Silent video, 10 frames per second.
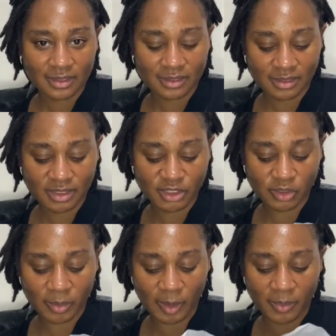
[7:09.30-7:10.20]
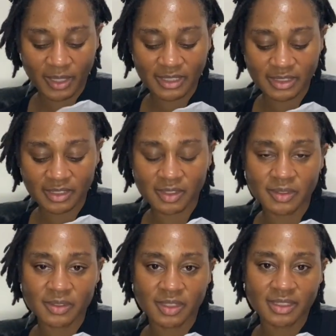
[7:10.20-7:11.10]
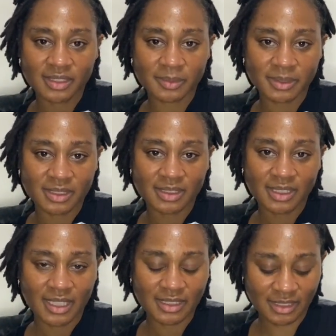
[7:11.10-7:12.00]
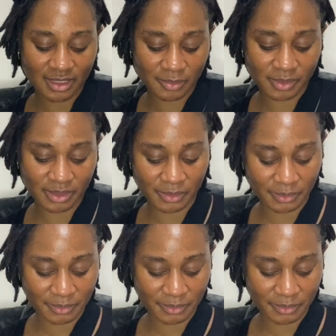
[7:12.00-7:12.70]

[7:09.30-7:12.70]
the tissue paper has her logos on it as well. I think that's really cool.